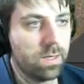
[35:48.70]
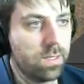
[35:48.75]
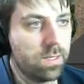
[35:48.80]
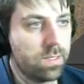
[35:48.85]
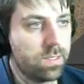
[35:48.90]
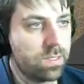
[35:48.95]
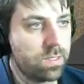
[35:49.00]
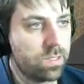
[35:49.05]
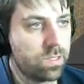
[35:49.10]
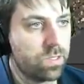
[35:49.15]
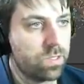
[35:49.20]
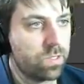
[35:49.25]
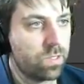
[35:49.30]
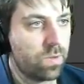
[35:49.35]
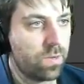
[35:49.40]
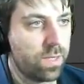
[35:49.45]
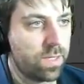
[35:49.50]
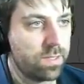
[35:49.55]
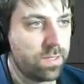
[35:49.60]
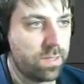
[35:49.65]
Let's just
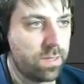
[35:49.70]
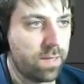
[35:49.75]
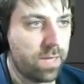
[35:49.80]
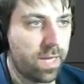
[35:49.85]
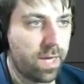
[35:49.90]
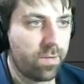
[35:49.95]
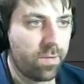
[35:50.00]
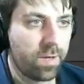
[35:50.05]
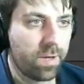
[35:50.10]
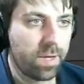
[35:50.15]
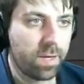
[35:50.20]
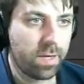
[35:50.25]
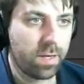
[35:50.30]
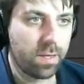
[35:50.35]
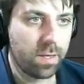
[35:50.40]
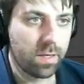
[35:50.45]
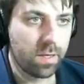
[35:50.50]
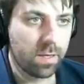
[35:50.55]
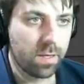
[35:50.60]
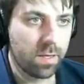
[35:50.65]
control S on that one.
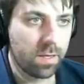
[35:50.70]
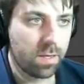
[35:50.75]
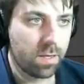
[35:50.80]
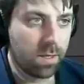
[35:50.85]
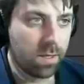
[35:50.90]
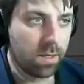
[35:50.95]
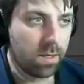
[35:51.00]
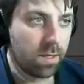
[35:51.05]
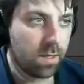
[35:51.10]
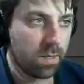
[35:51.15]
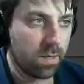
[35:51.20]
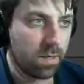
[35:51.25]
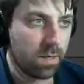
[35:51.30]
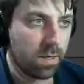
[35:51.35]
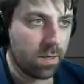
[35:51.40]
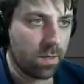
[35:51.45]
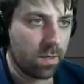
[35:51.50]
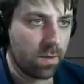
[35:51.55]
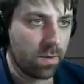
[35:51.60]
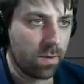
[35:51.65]

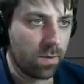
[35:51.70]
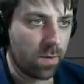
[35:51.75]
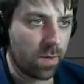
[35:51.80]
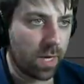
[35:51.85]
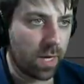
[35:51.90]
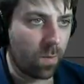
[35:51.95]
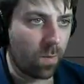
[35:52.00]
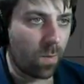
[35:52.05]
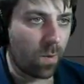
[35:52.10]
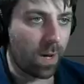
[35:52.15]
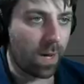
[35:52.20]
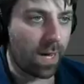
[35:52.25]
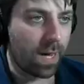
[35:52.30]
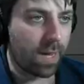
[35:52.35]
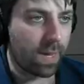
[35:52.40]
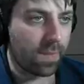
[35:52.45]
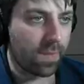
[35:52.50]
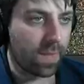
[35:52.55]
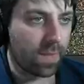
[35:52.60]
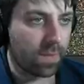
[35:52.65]
Yeah,
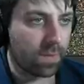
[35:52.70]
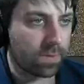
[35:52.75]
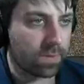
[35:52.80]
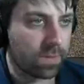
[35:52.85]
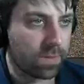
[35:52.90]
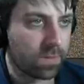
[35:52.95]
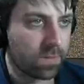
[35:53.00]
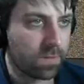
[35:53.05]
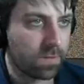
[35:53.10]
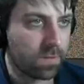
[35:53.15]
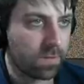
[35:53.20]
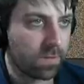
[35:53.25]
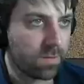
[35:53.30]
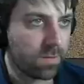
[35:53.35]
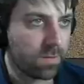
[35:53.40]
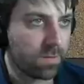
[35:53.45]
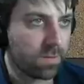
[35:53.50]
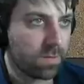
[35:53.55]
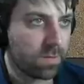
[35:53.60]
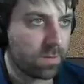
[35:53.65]
wow, that looks
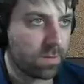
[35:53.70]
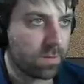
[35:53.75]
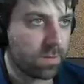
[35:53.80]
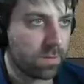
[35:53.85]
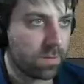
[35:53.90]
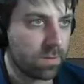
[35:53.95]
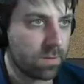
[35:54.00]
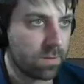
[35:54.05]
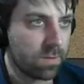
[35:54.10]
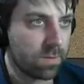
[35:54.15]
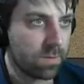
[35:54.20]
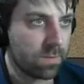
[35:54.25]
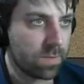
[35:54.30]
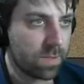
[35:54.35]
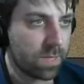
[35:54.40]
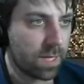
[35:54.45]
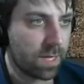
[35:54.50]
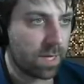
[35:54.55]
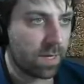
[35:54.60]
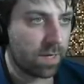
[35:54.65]

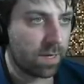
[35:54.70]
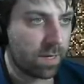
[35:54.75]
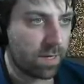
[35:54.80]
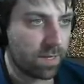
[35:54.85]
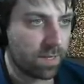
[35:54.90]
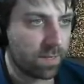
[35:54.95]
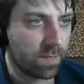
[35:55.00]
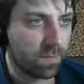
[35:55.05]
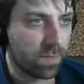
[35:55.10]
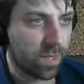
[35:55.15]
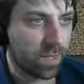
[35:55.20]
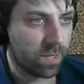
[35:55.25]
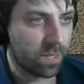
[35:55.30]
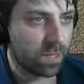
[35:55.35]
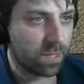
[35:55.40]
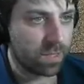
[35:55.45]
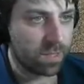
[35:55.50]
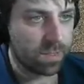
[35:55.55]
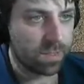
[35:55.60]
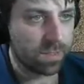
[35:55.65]
What's that? Oh, that's the
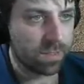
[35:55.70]
mesh.